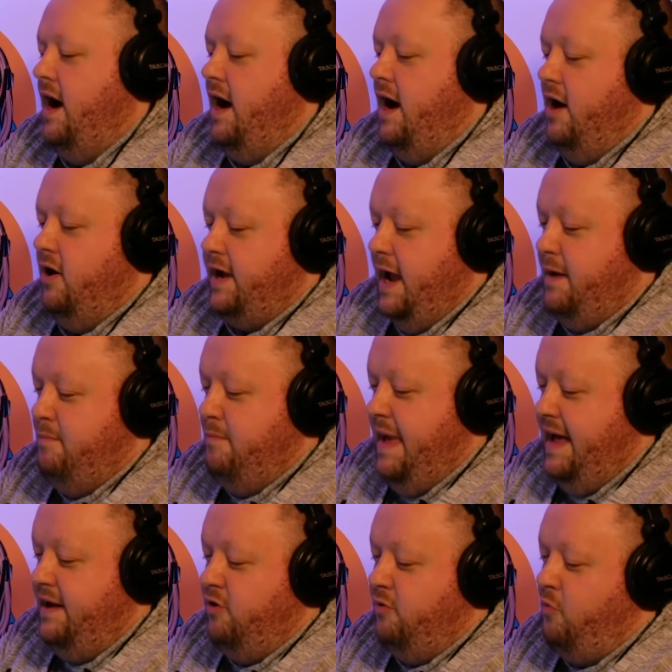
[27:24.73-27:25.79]
uh, okay,
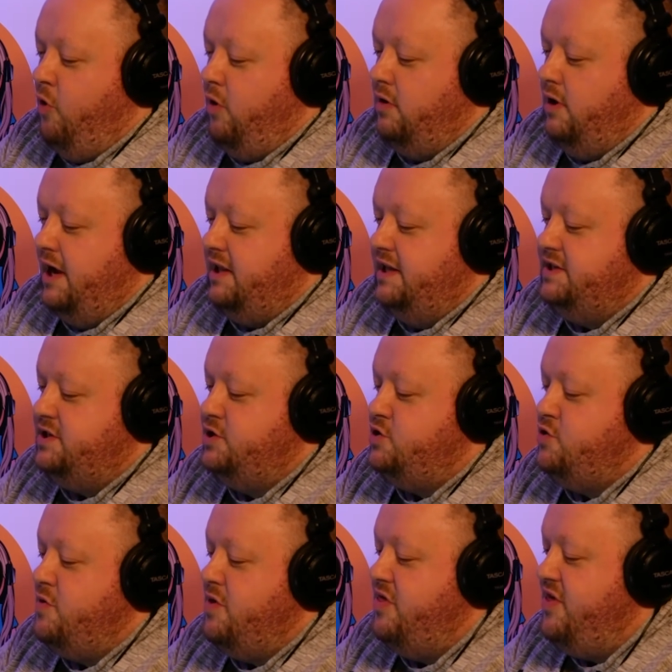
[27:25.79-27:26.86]
men are more likely to
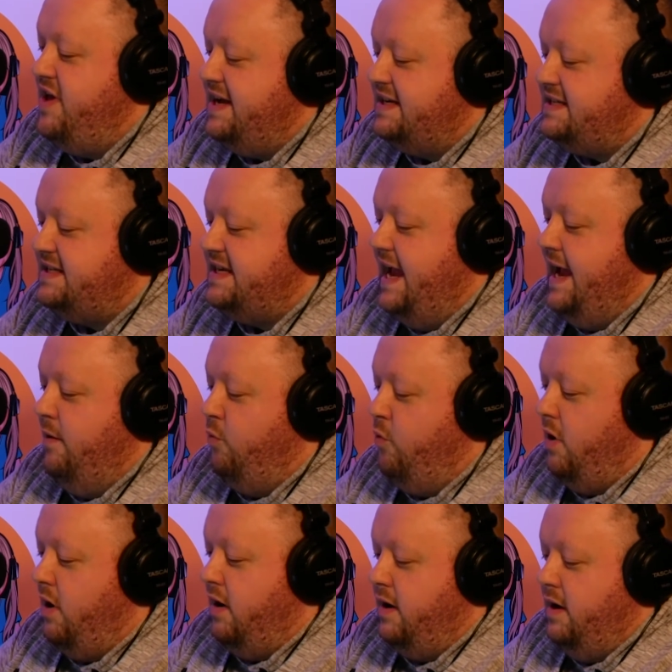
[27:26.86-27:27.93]
do this at
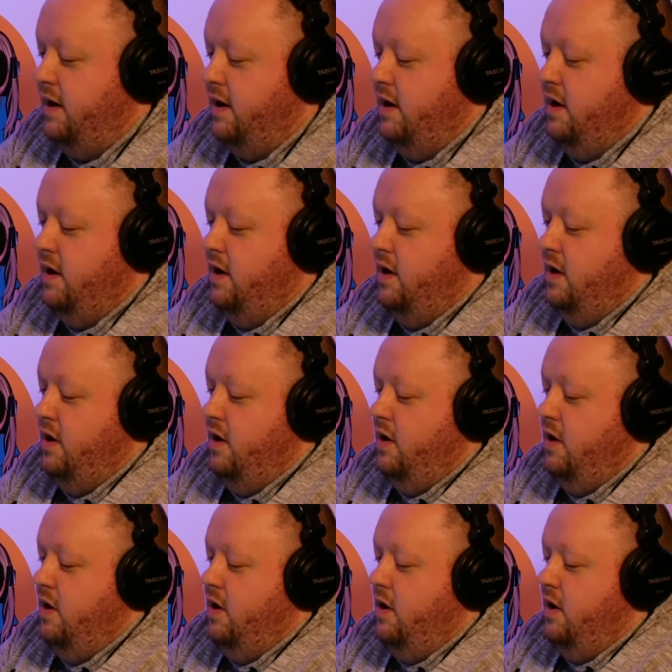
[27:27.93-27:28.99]
work.
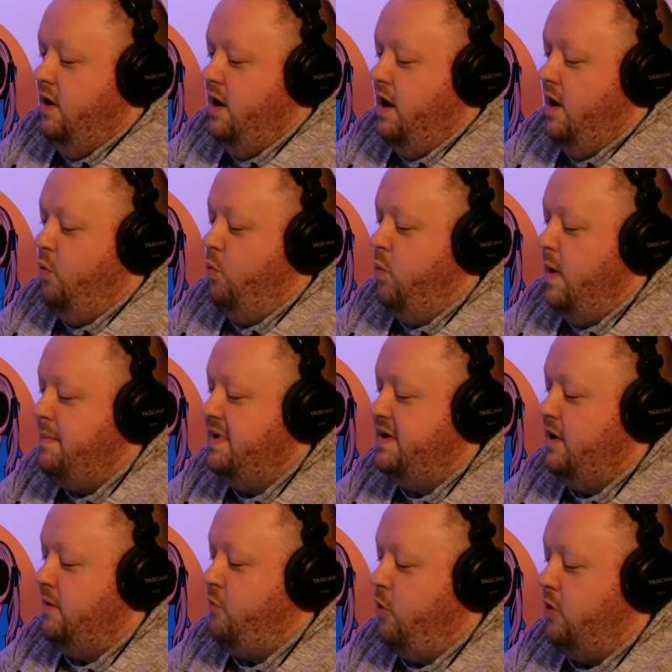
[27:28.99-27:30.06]

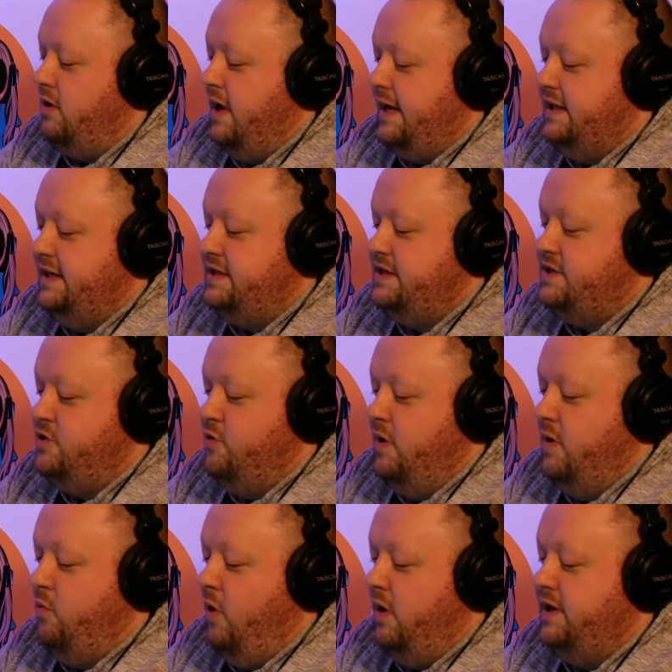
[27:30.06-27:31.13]
Women are more likely to
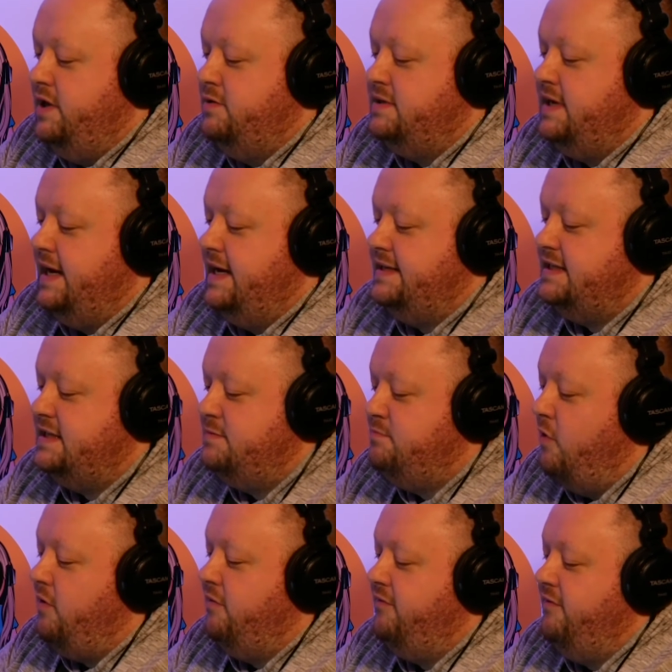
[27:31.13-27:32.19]
do it while using a
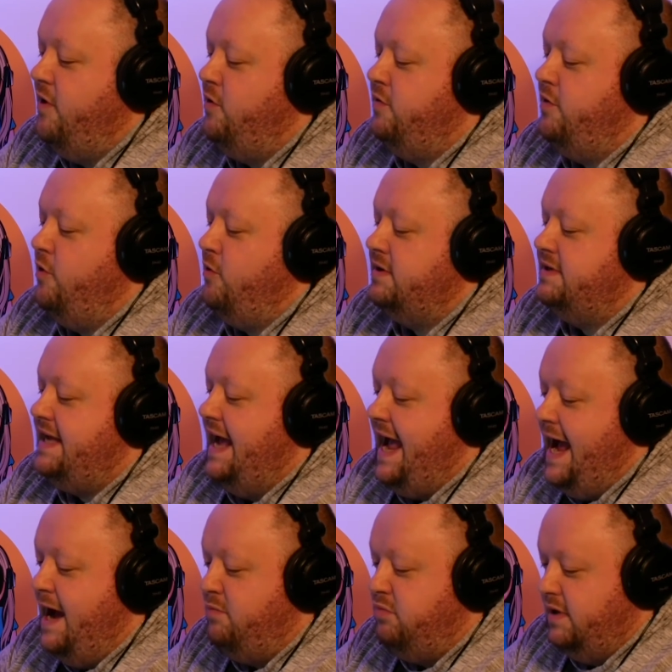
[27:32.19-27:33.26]
smartphone or
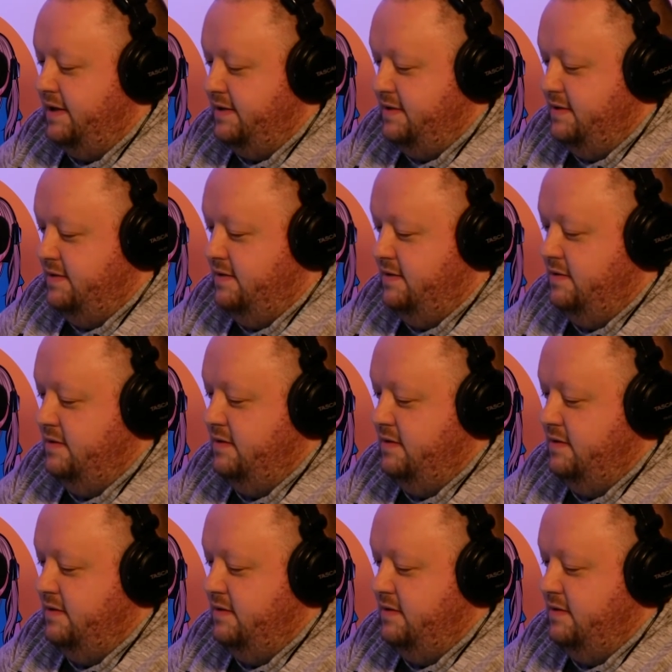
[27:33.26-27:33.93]
tablet.